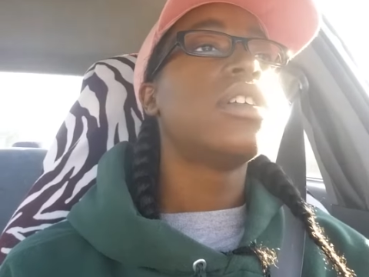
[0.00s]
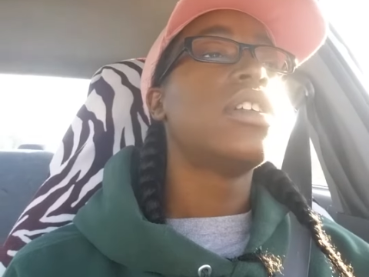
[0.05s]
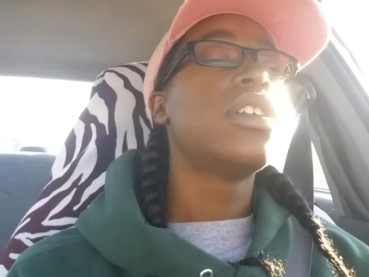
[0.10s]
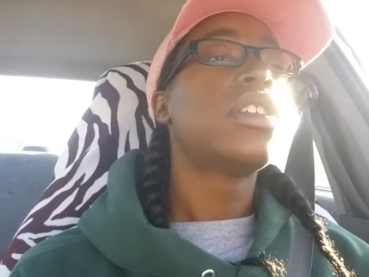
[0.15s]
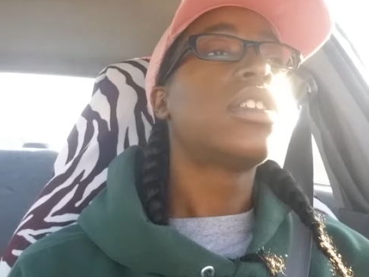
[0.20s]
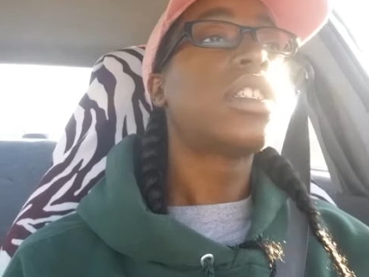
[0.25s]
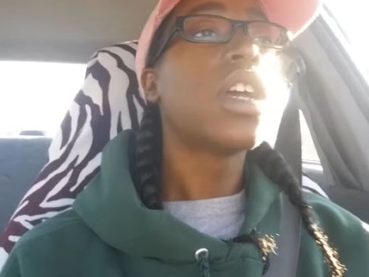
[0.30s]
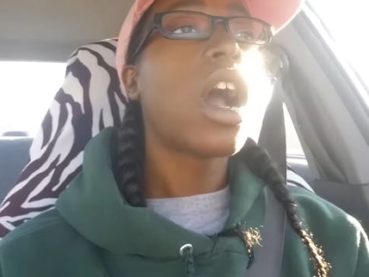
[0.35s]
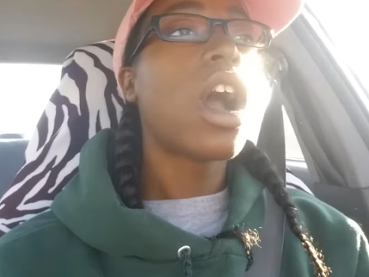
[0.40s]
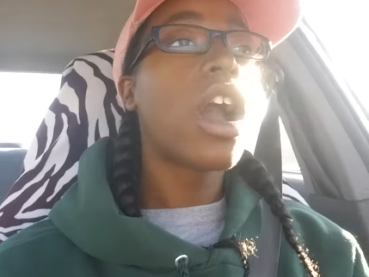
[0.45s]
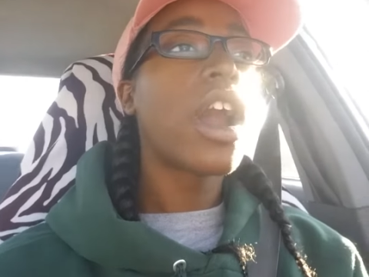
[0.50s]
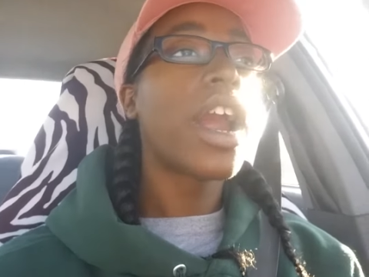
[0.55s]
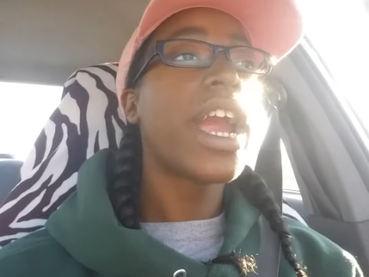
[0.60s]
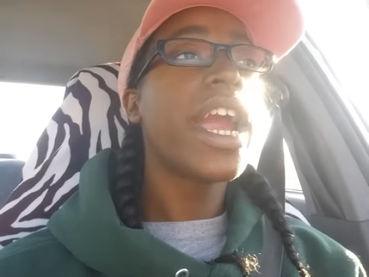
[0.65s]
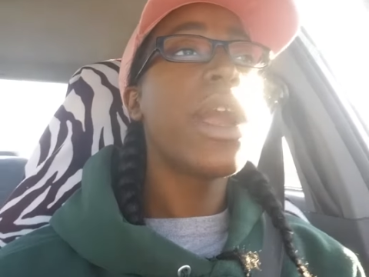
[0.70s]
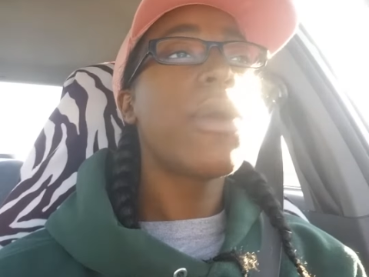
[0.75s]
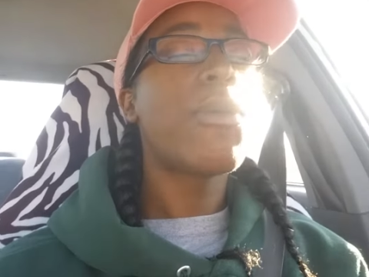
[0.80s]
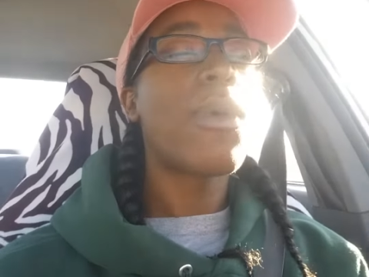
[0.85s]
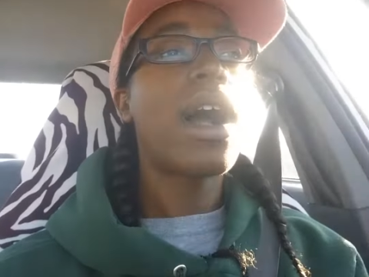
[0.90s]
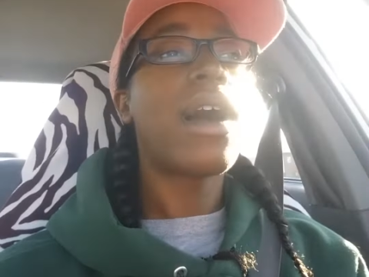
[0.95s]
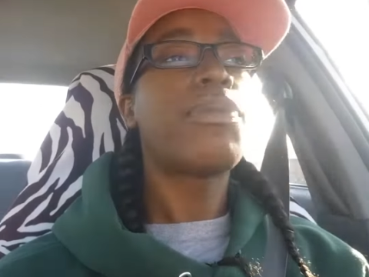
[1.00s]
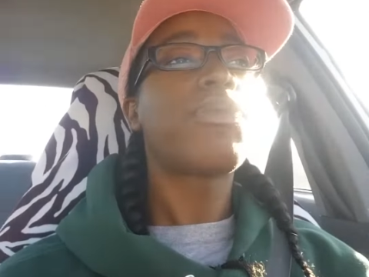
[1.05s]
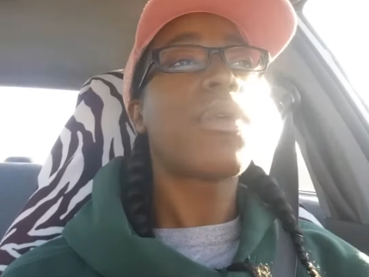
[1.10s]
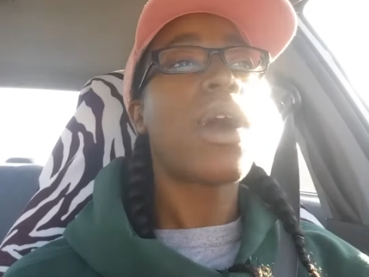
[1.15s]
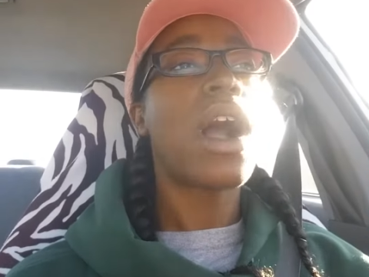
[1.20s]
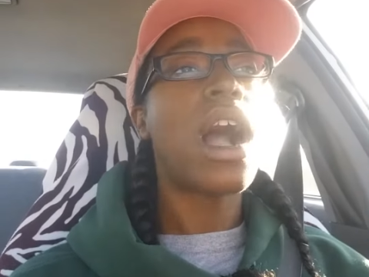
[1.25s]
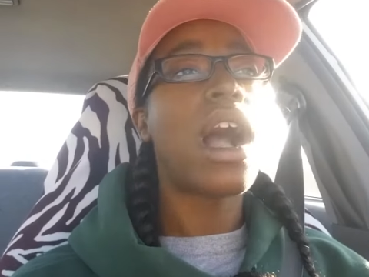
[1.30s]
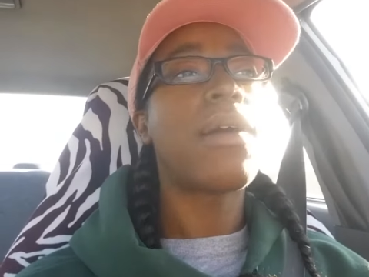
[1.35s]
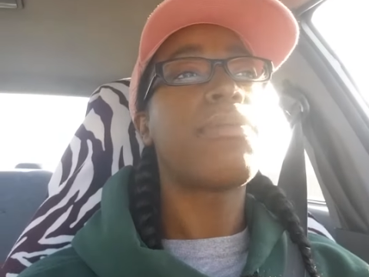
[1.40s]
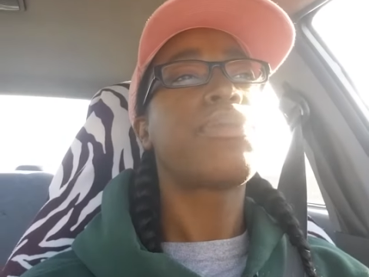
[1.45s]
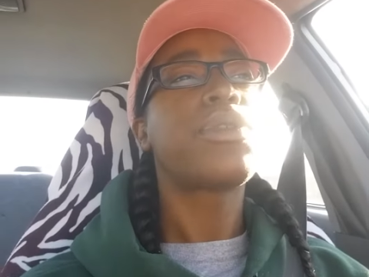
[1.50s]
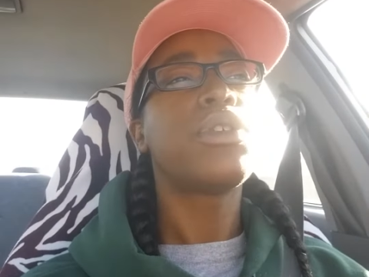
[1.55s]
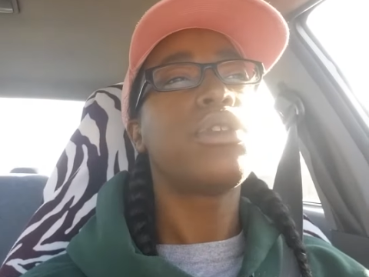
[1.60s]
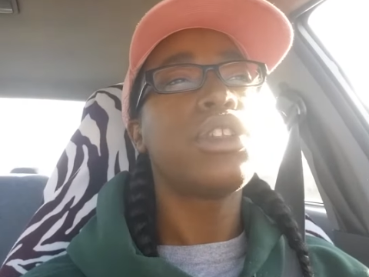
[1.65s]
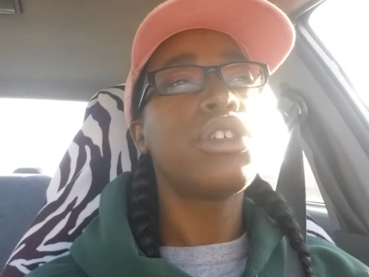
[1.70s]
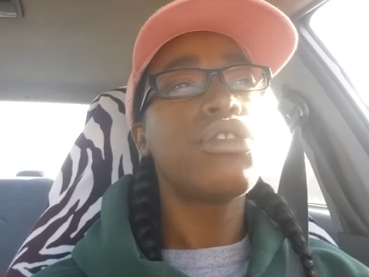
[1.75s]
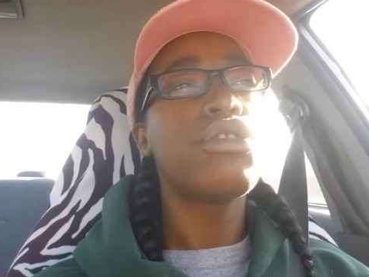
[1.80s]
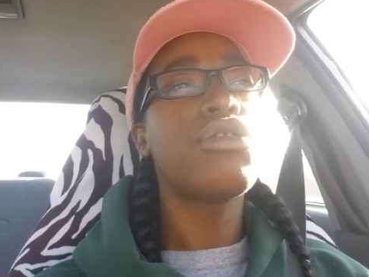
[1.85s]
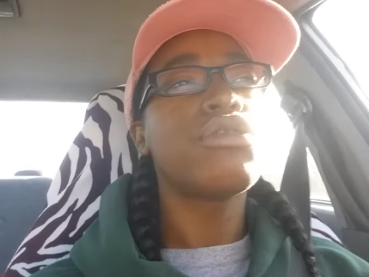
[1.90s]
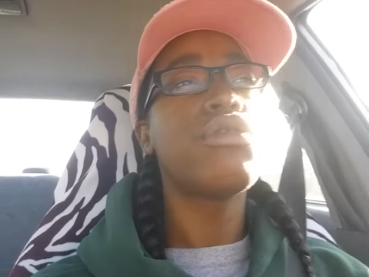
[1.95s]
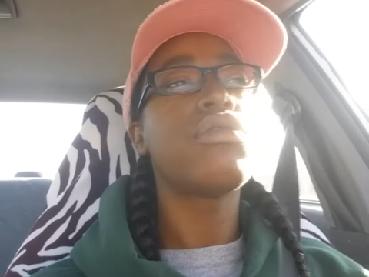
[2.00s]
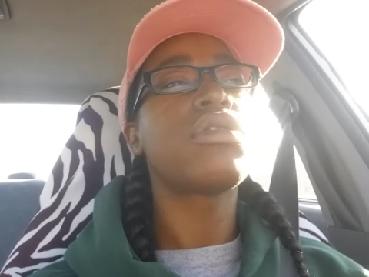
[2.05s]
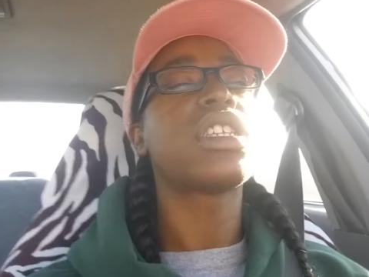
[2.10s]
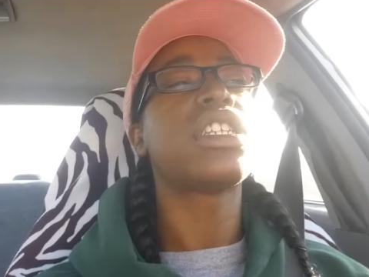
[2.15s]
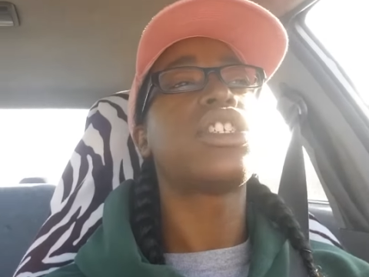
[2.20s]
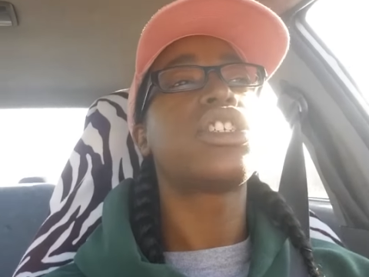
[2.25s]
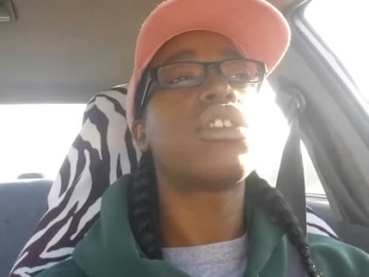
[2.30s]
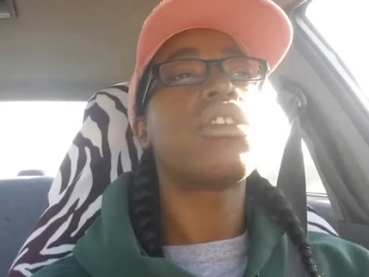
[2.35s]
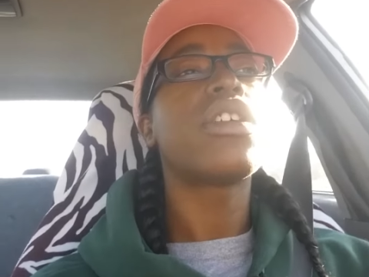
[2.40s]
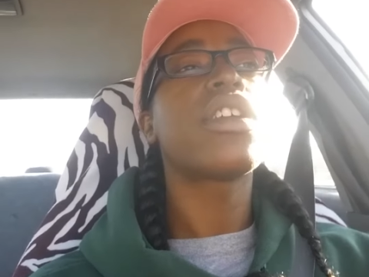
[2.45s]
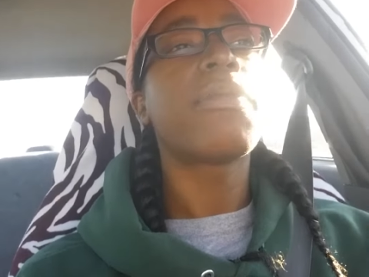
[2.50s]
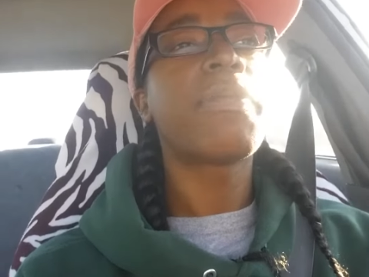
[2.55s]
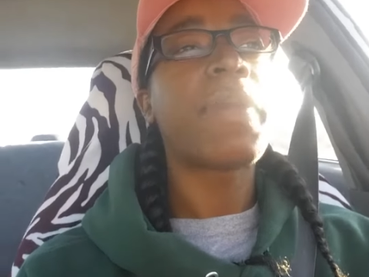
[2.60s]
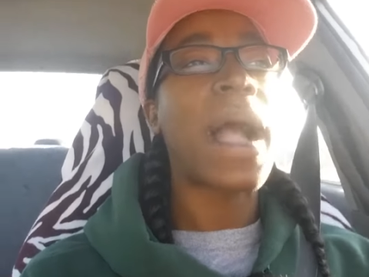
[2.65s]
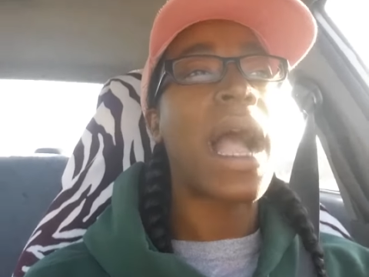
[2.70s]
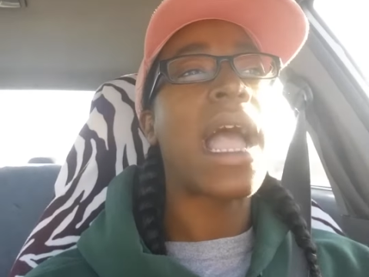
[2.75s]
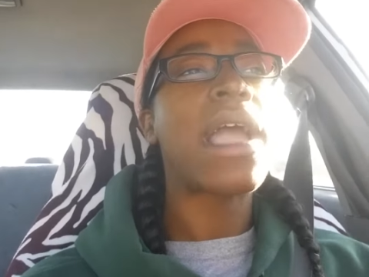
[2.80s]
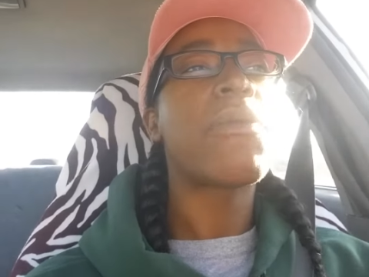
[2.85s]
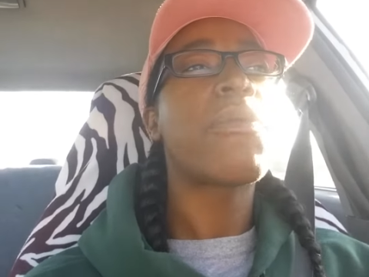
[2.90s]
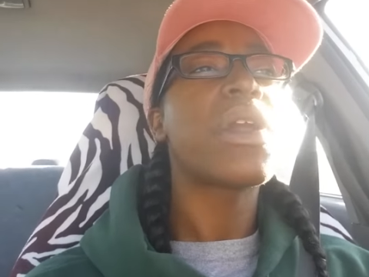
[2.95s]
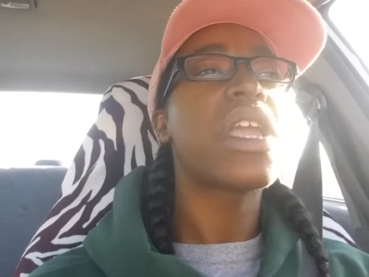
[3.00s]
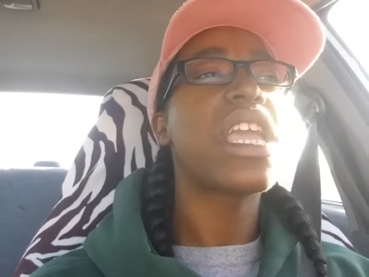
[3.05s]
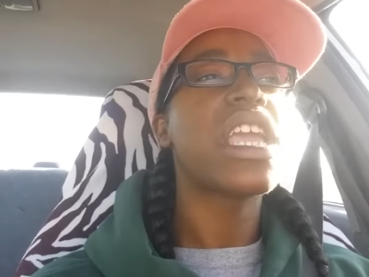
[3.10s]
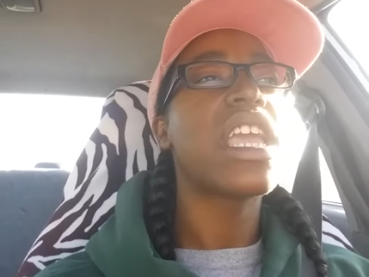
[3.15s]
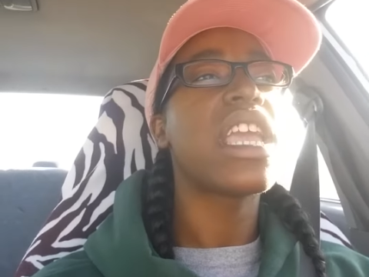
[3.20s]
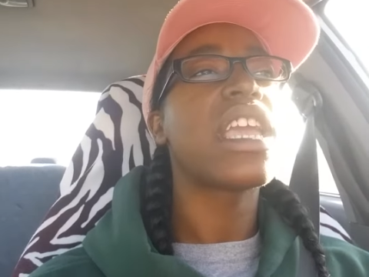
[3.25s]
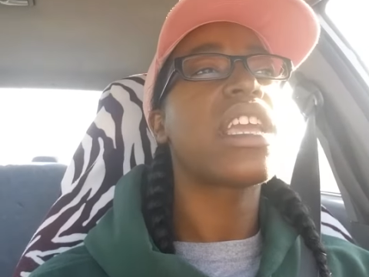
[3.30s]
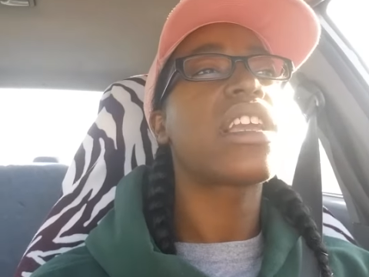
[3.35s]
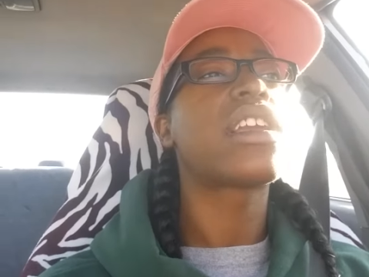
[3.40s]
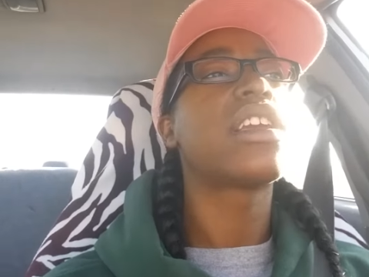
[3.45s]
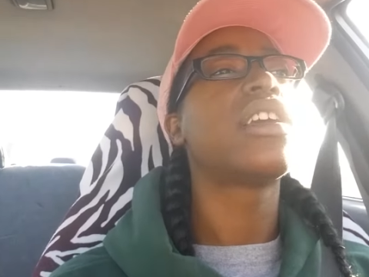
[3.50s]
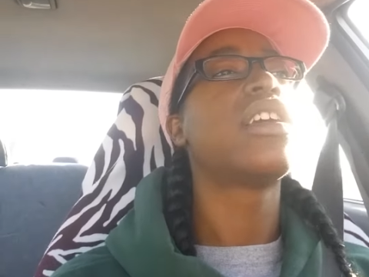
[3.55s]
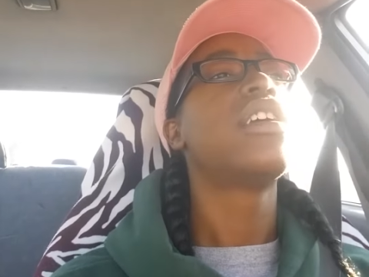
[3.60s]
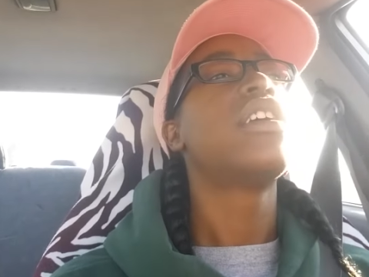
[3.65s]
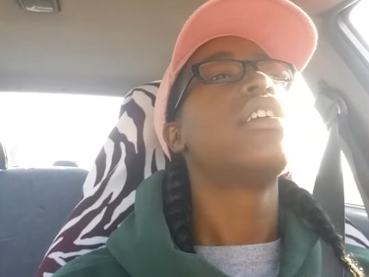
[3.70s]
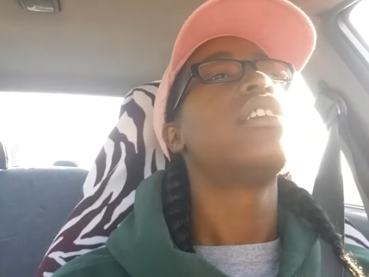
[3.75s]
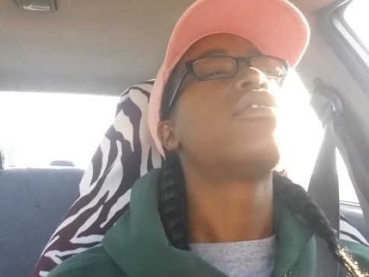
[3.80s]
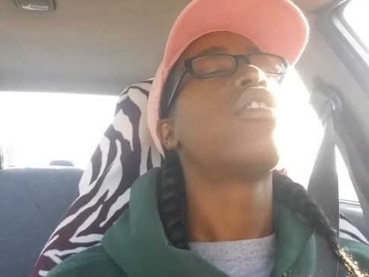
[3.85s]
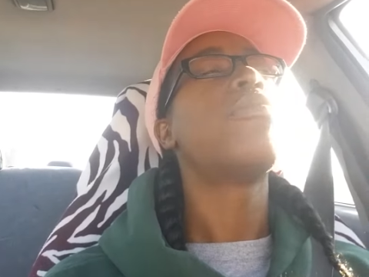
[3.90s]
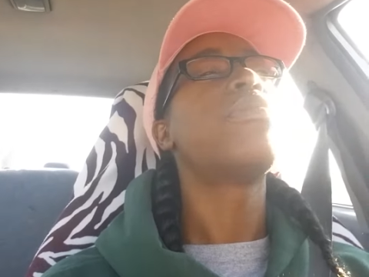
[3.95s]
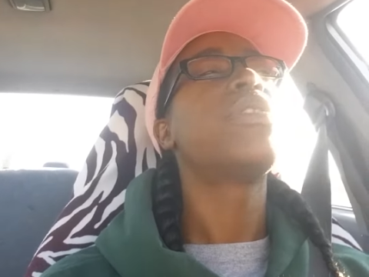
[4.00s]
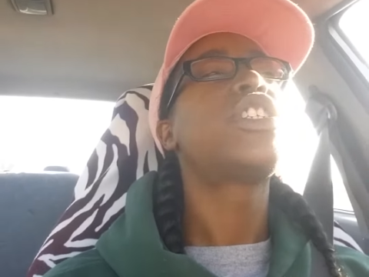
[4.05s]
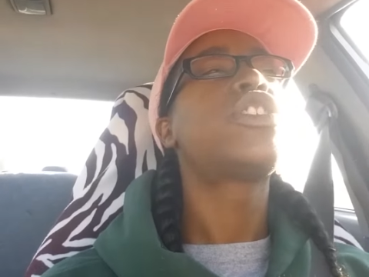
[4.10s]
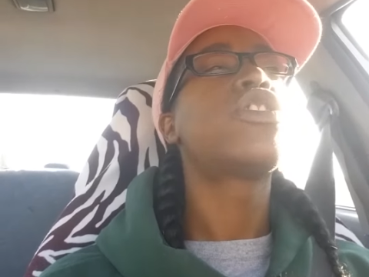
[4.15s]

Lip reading: Sorry, womp womp, you lose. Enjoy your bye week. Don't be